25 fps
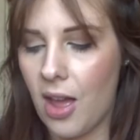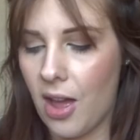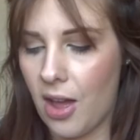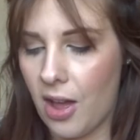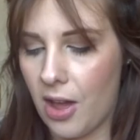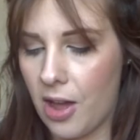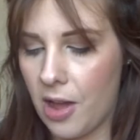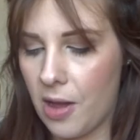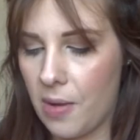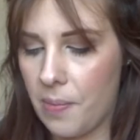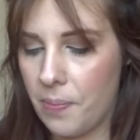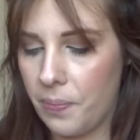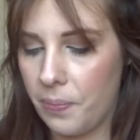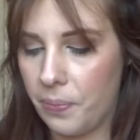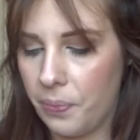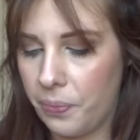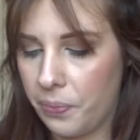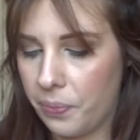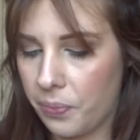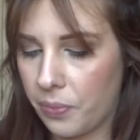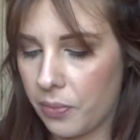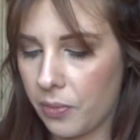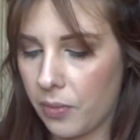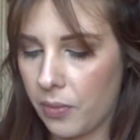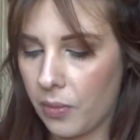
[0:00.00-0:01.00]
Um,
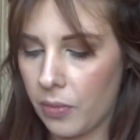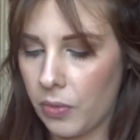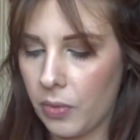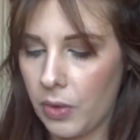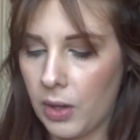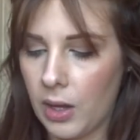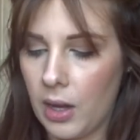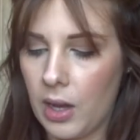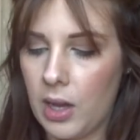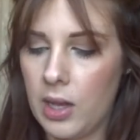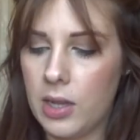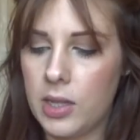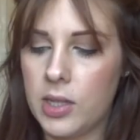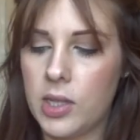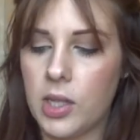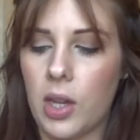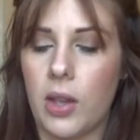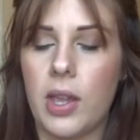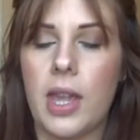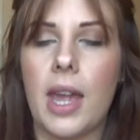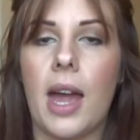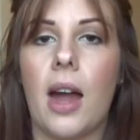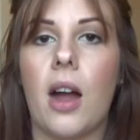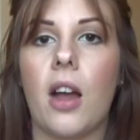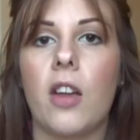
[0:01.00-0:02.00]
so
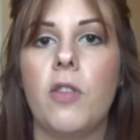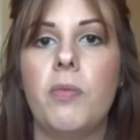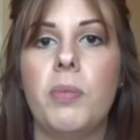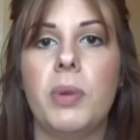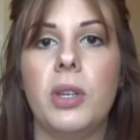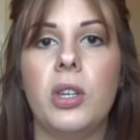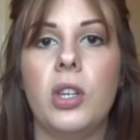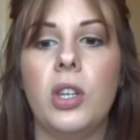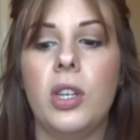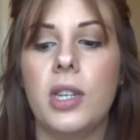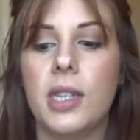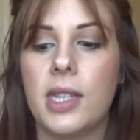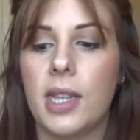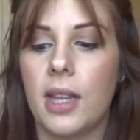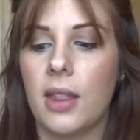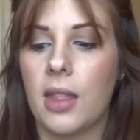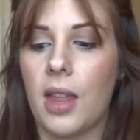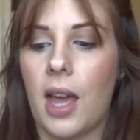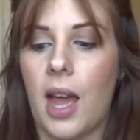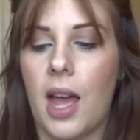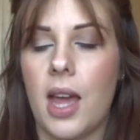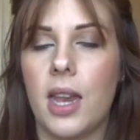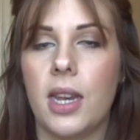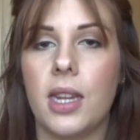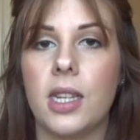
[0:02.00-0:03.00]
yeah, I've been using
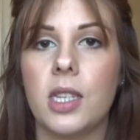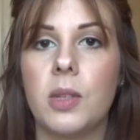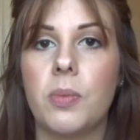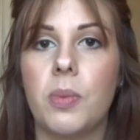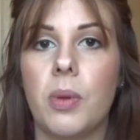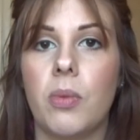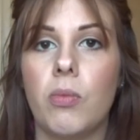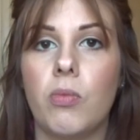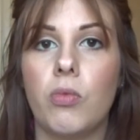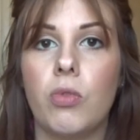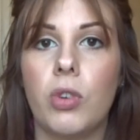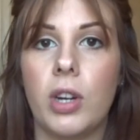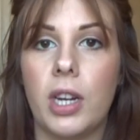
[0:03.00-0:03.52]
that and it's been